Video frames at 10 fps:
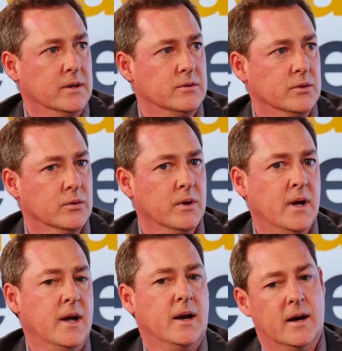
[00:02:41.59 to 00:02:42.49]
into
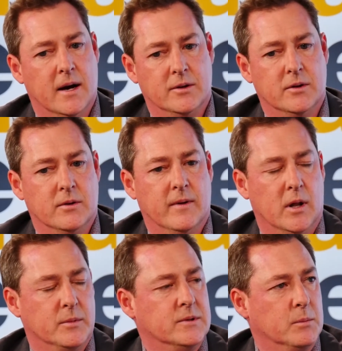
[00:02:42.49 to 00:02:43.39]
to
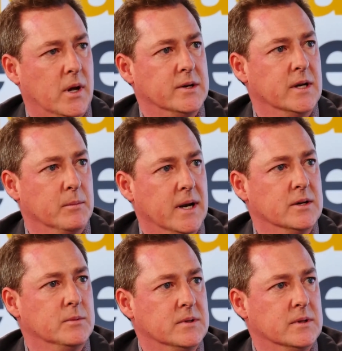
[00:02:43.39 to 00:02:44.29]
develop supply chain
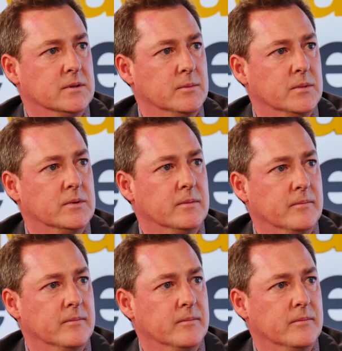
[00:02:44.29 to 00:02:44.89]
management systems.